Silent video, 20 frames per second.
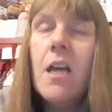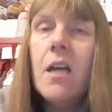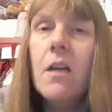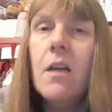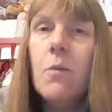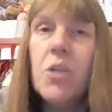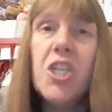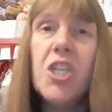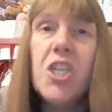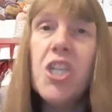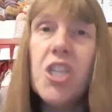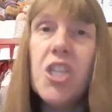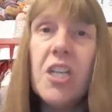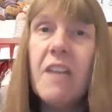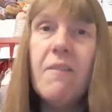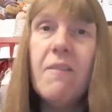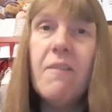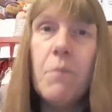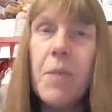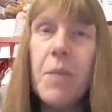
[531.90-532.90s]
which he
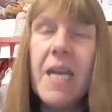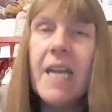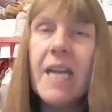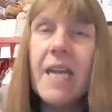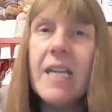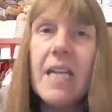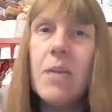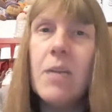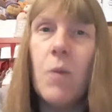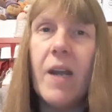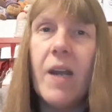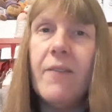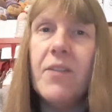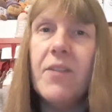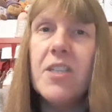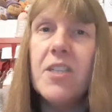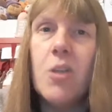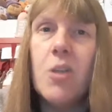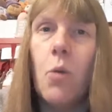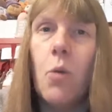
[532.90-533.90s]
shouldn't even be in anyway if
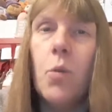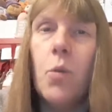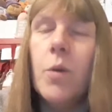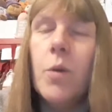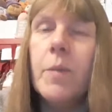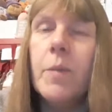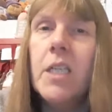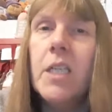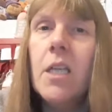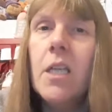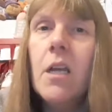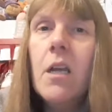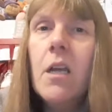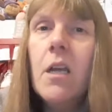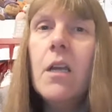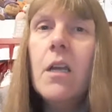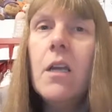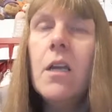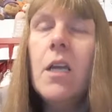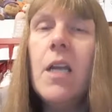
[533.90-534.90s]
he's got a woman,
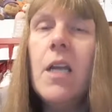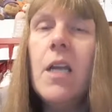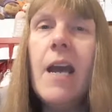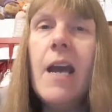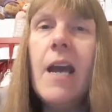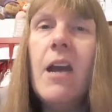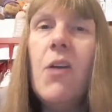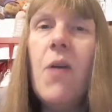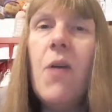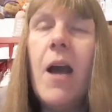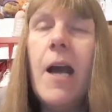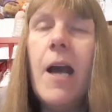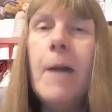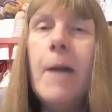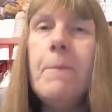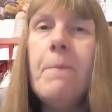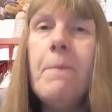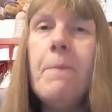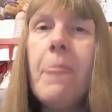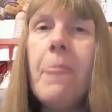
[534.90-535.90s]
you
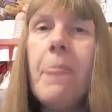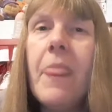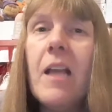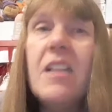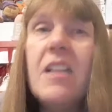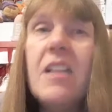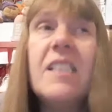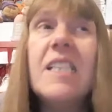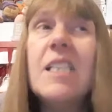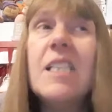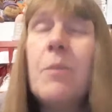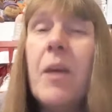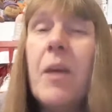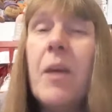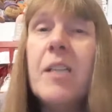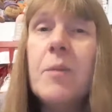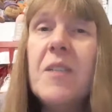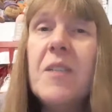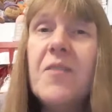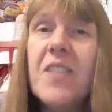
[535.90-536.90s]
know, because it's
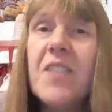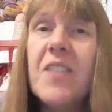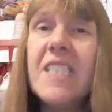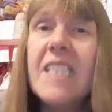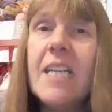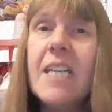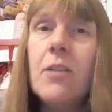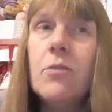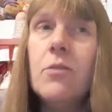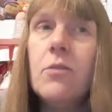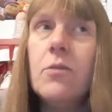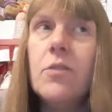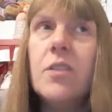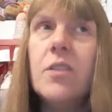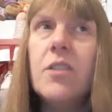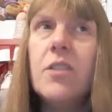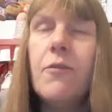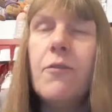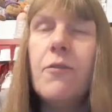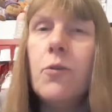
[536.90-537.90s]
supposed to be for
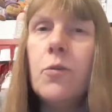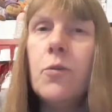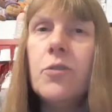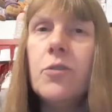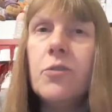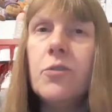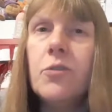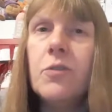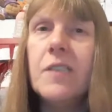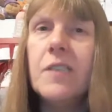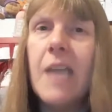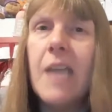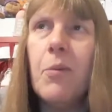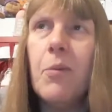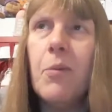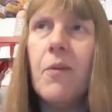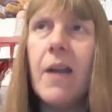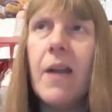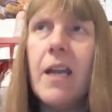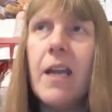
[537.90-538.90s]
singles, divorced or
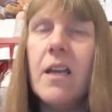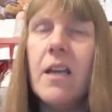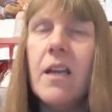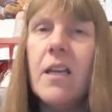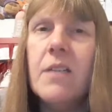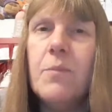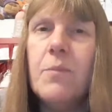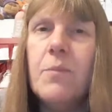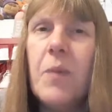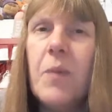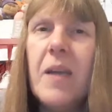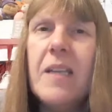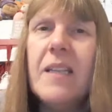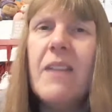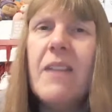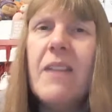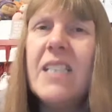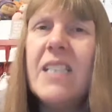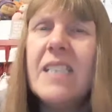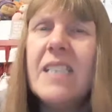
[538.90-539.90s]
separated. But, you
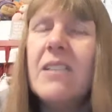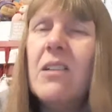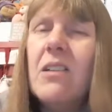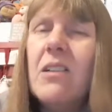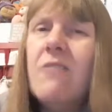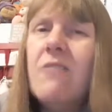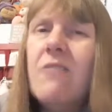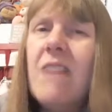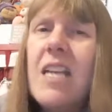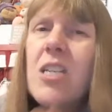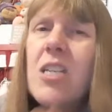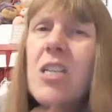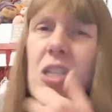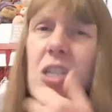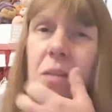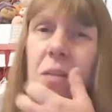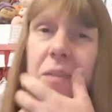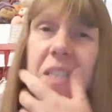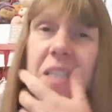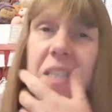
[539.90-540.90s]
know, he's still in a
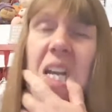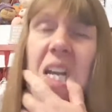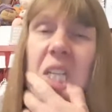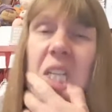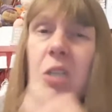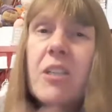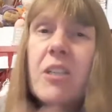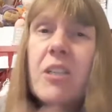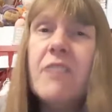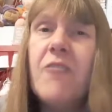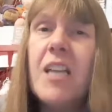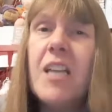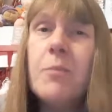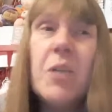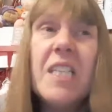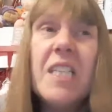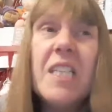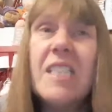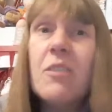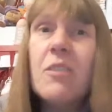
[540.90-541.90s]
relationship status on his
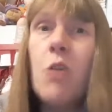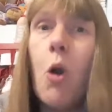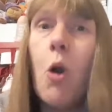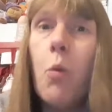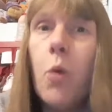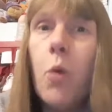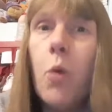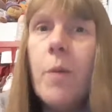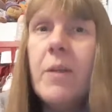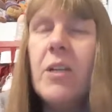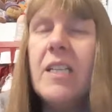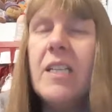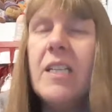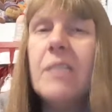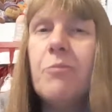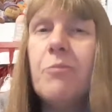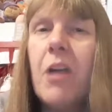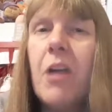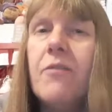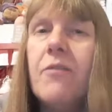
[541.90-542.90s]
Facebook. It's still got a woman in
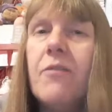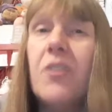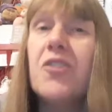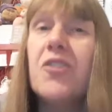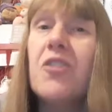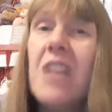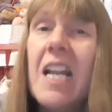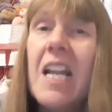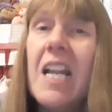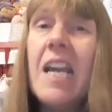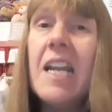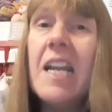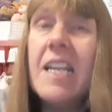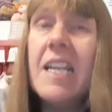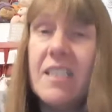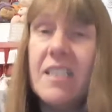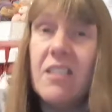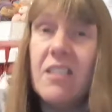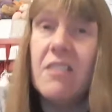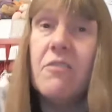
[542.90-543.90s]
his profile, so
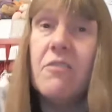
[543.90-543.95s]
clearly he's in